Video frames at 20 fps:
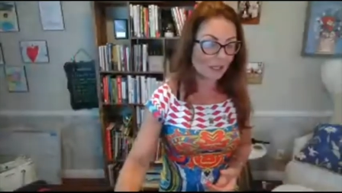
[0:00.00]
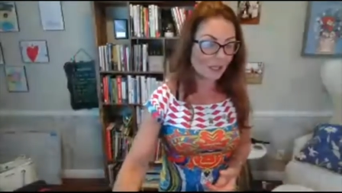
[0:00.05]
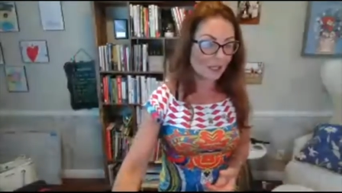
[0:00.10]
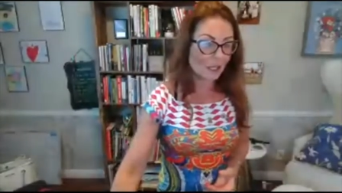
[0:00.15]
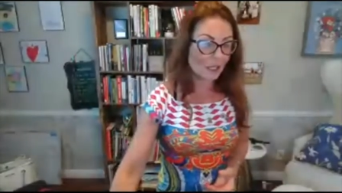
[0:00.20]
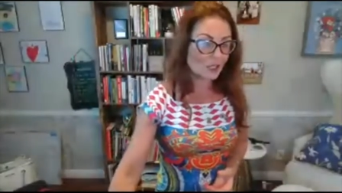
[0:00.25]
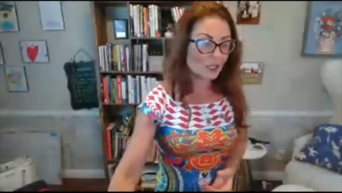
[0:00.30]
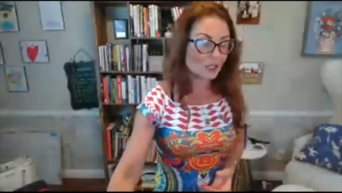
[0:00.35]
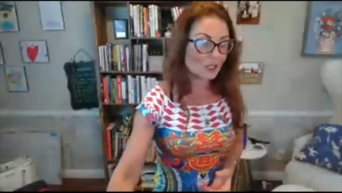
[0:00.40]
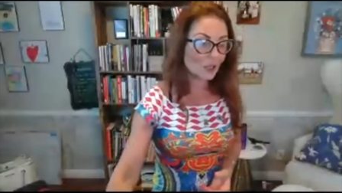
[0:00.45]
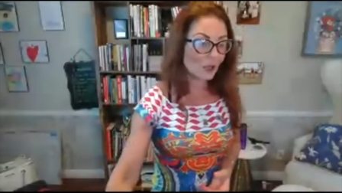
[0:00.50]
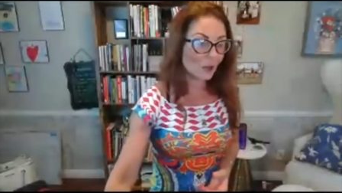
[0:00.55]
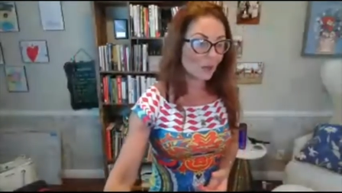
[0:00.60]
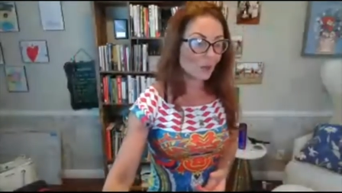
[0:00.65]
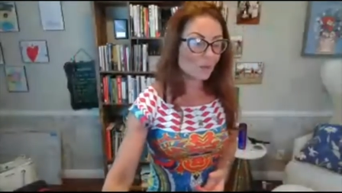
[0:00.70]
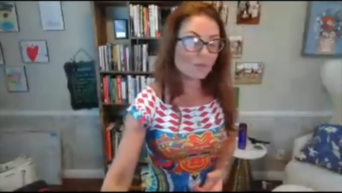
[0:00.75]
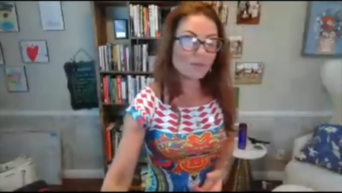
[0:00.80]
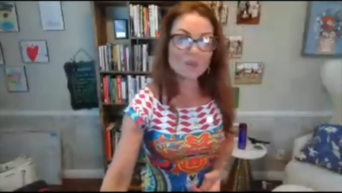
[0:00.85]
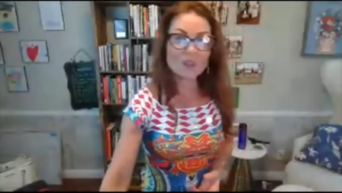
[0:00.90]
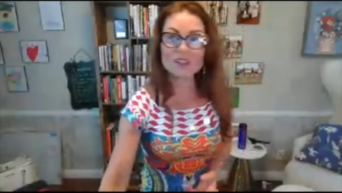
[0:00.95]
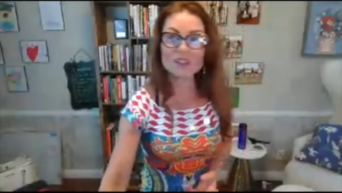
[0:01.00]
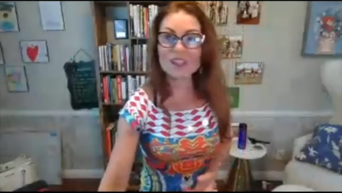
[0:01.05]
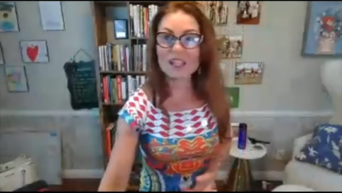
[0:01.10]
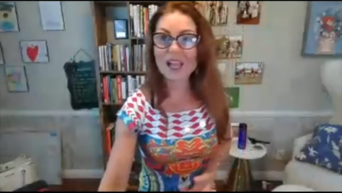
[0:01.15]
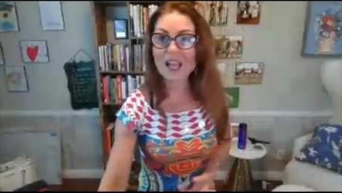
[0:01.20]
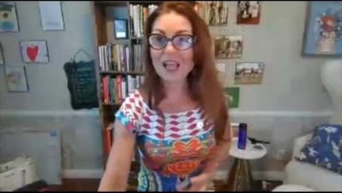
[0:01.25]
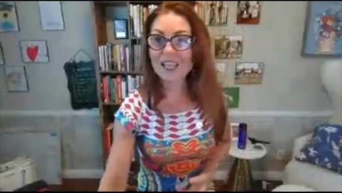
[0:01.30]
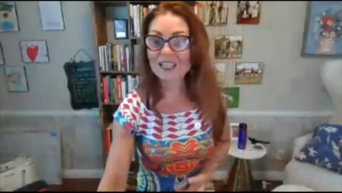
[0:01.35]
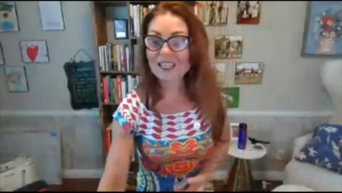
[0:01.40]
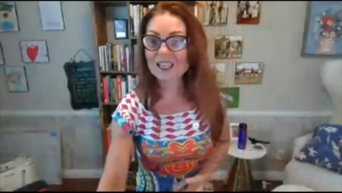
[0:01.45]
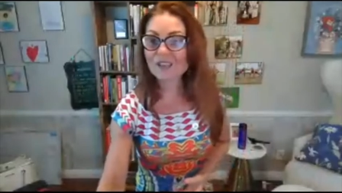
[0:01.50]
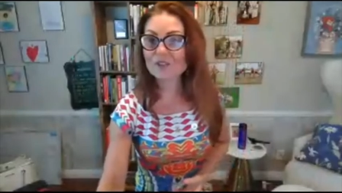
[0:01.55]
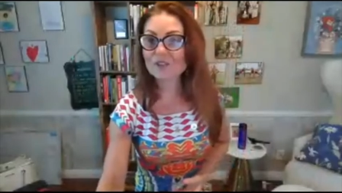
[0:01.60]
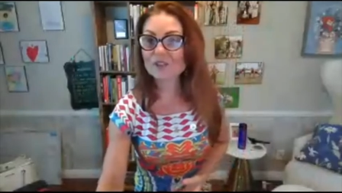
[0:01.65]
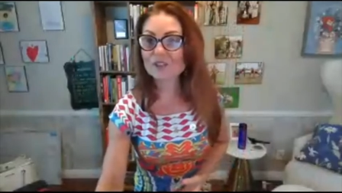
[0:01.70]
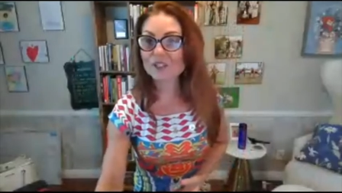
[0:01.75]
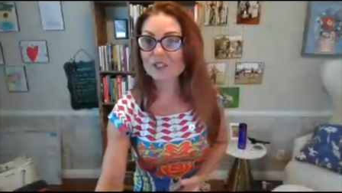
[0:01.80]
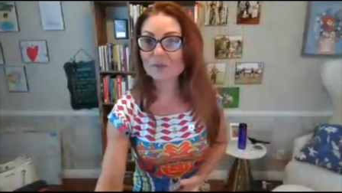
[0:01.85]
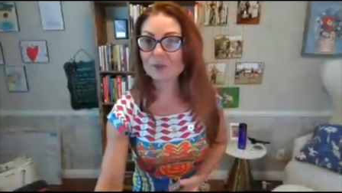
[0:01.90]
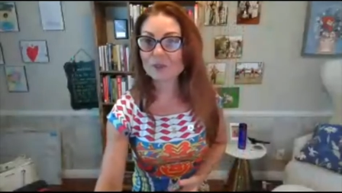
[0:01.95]
So, I gave you this
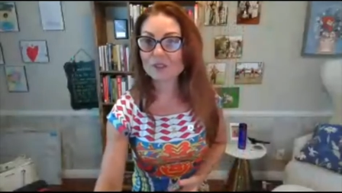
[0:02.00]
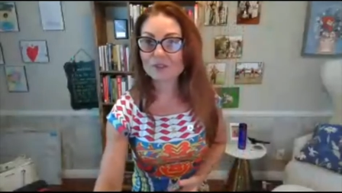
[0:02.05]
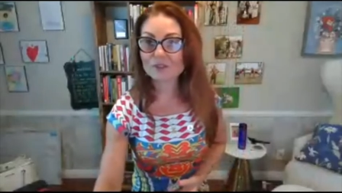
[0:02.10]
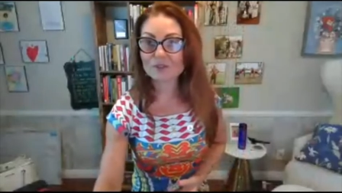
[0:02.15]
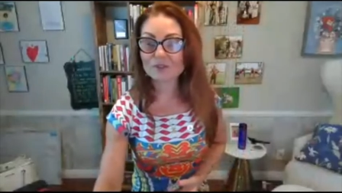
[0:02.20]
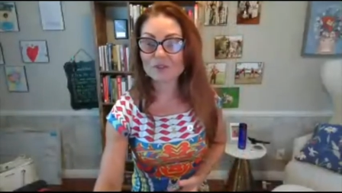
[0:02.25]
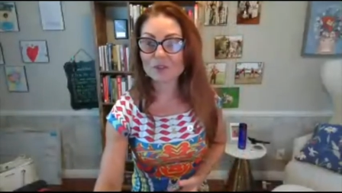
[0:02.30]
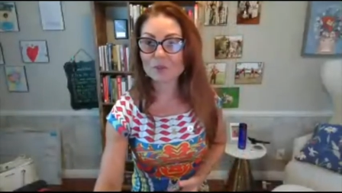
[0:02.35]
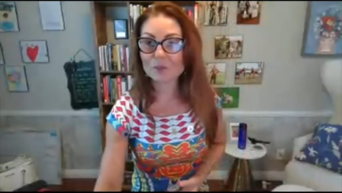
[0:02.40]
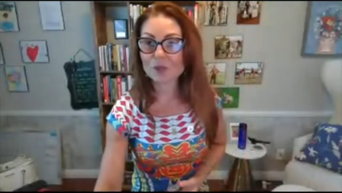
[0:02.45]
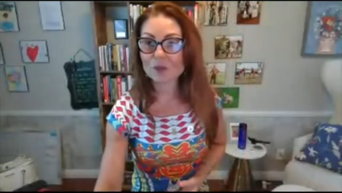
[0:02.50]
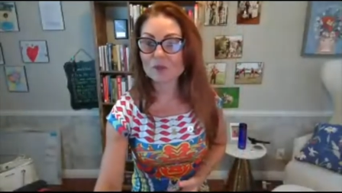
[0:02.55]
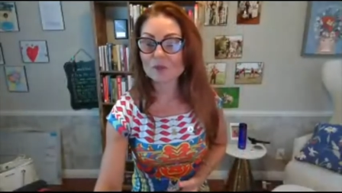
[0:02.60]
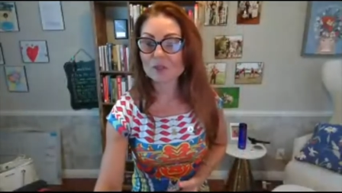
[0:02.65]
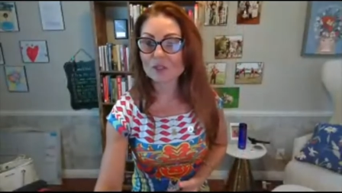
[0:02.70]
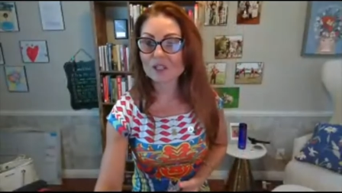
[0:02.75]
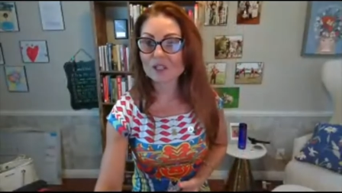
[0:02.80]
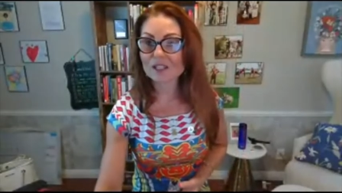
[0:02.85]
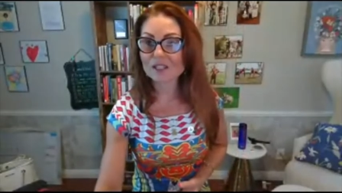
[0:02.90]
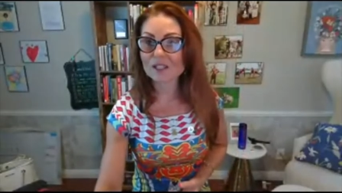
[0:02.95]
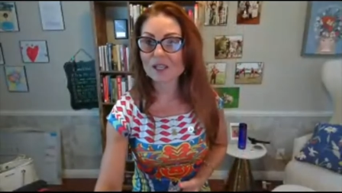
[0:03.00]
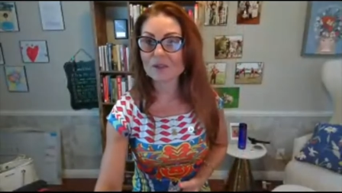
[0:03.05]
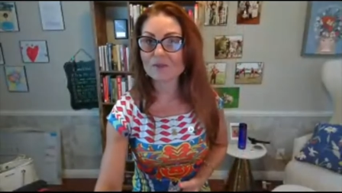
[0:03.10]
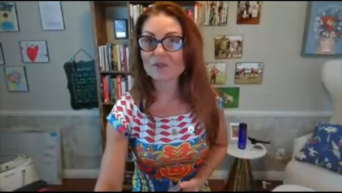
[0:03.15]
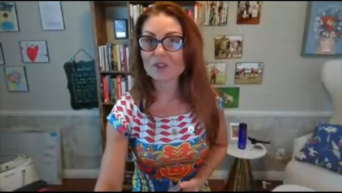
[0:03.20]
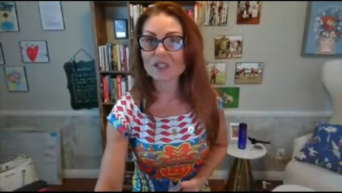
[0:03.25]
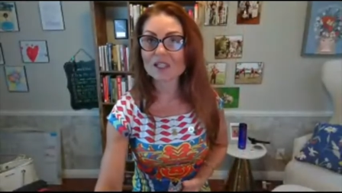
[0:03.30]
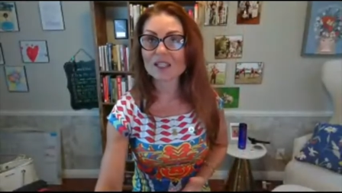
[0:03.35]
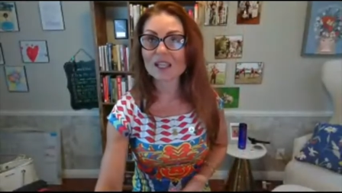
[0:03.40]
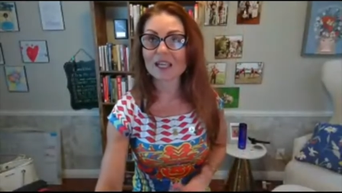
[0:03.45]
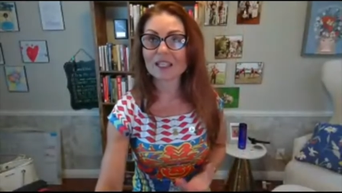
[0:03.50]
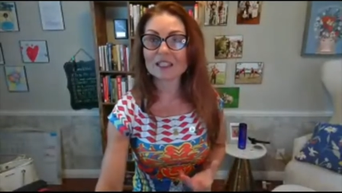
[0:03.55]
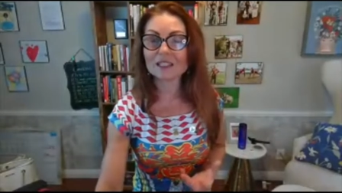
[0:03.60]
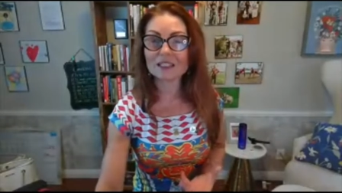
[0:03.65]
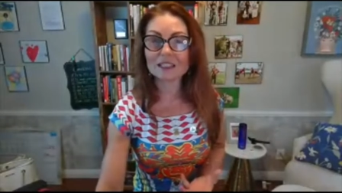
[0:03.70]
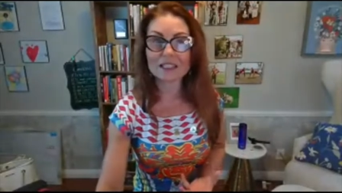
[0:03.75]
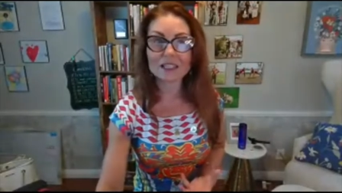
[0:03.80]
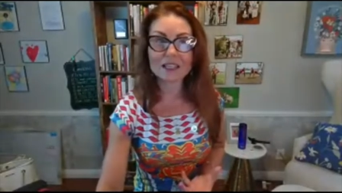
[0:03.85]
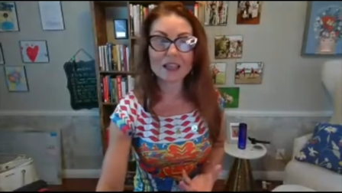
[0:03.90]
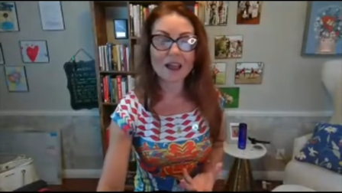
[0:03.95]
motive, um, uh, this this
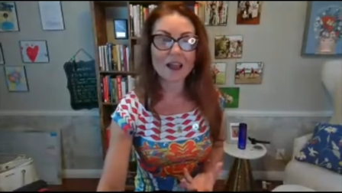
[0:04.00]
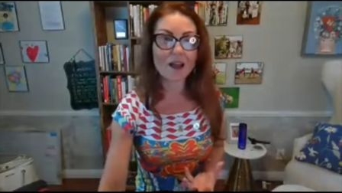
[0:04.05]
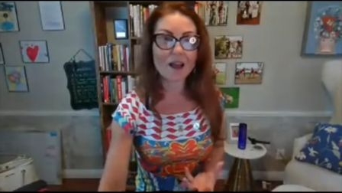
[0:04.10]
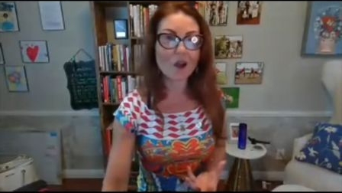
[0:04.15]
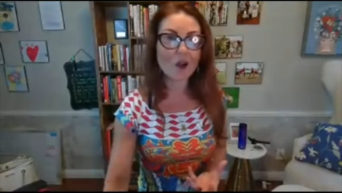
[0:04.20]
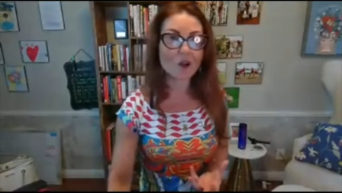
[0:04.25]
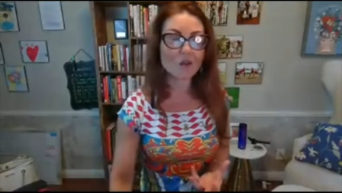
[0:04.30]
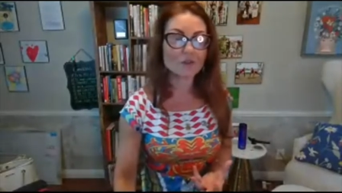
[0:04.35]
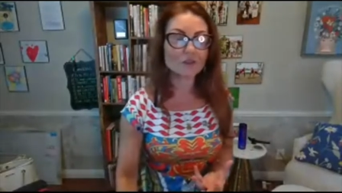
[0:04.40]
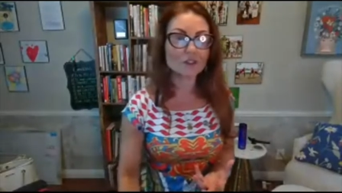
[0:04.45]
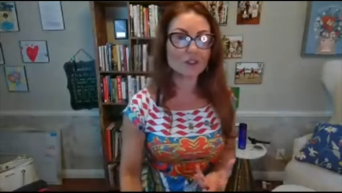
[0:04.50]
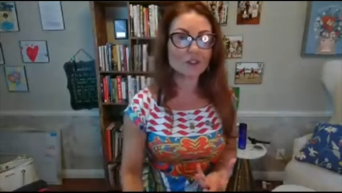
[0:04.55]
idea of the